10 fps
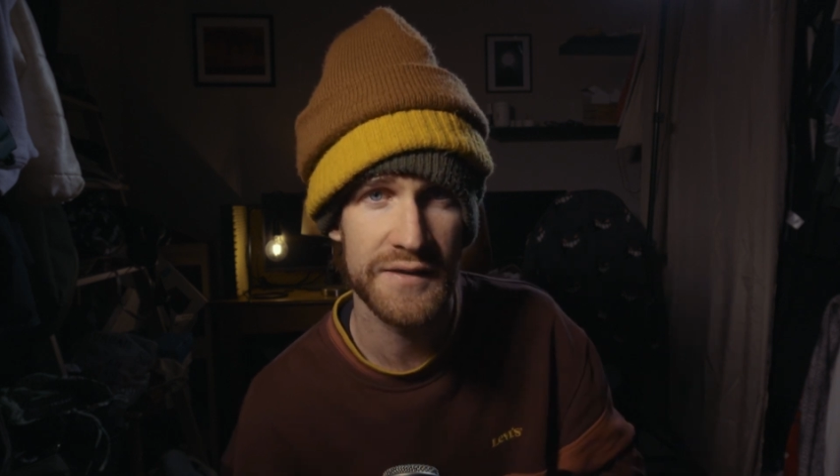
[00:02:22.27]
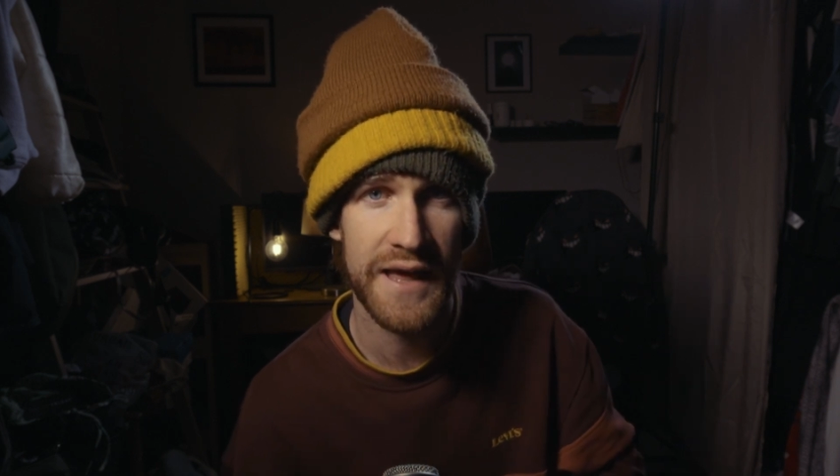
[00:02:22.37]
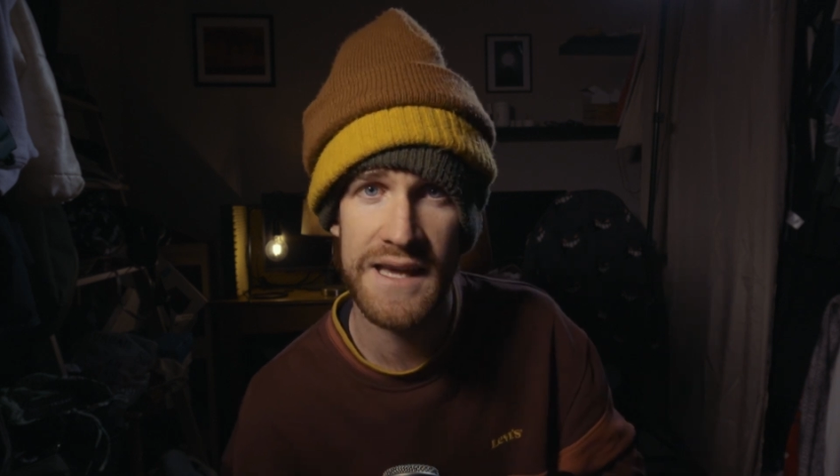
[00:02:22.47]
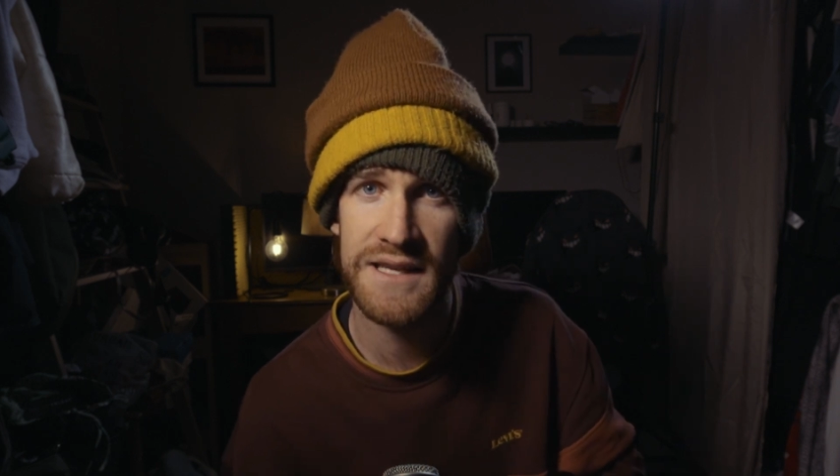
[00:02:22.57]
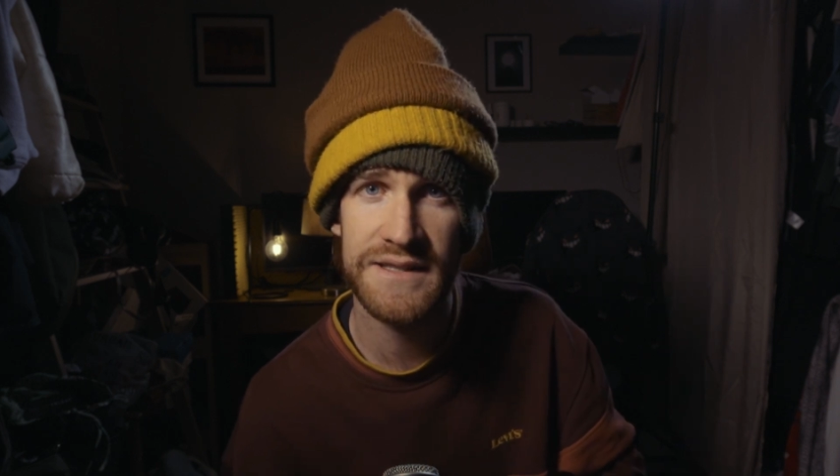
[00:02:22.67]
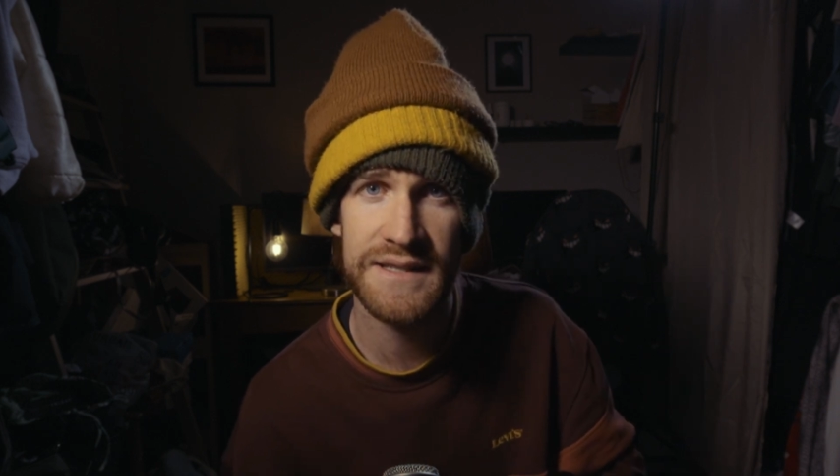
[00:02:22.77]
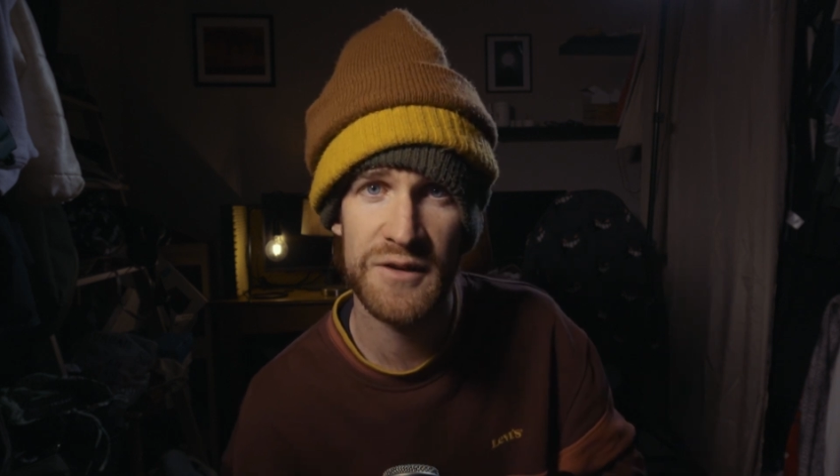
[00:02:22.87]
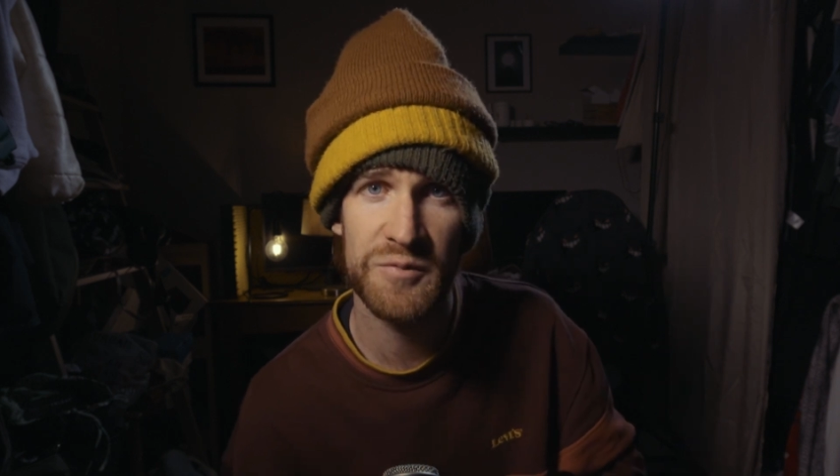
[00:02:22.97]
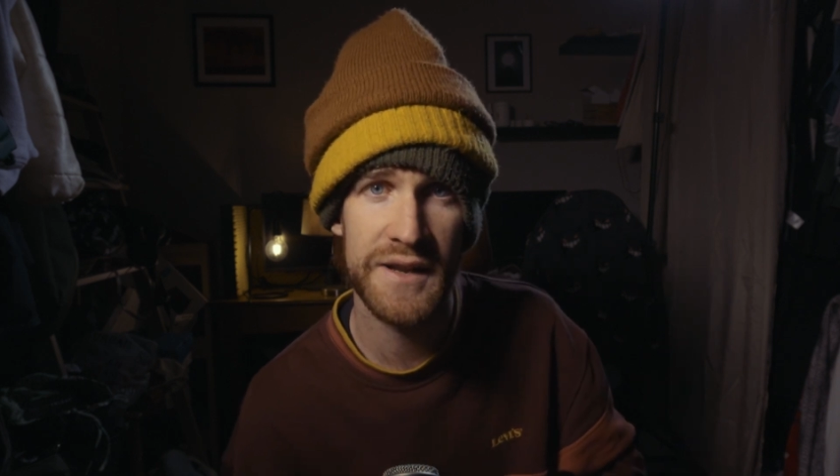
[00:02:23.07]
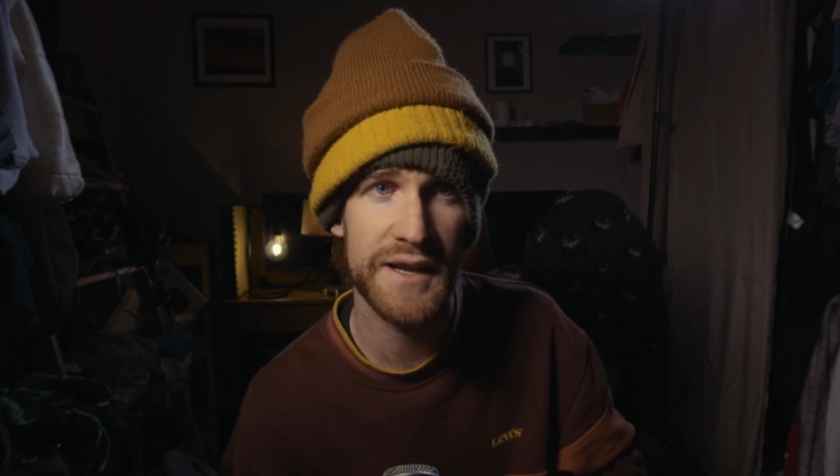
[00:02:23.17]
The ANC
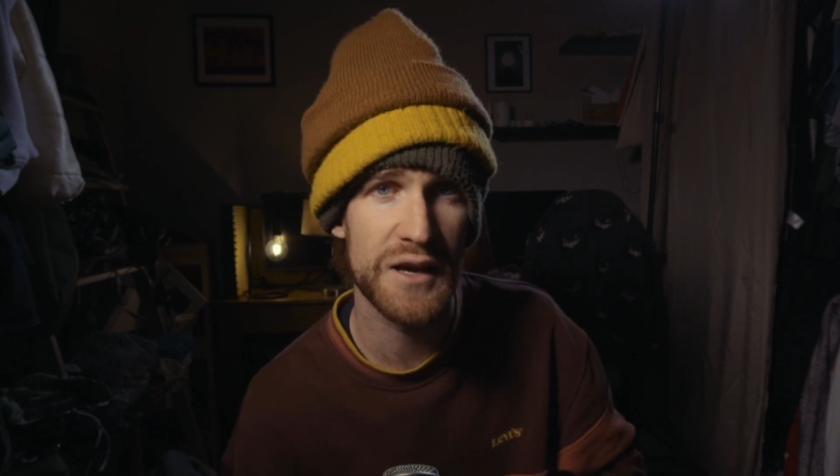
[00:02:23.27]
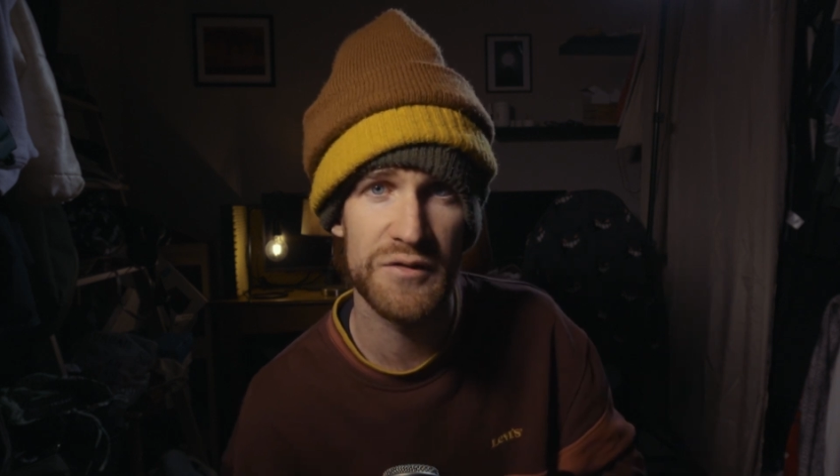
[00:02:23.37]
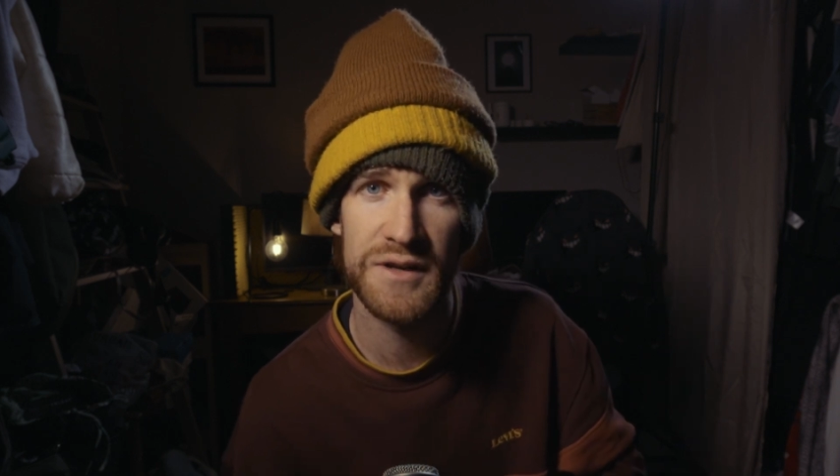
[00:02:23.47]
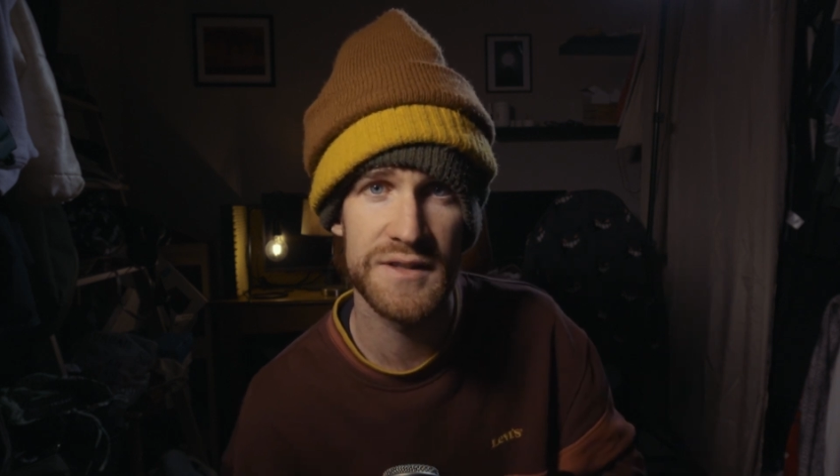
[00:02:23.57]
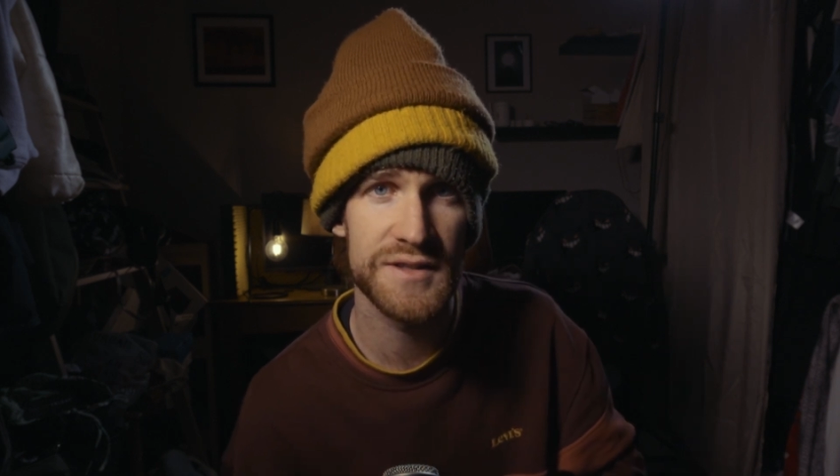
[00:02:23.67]
have been a governance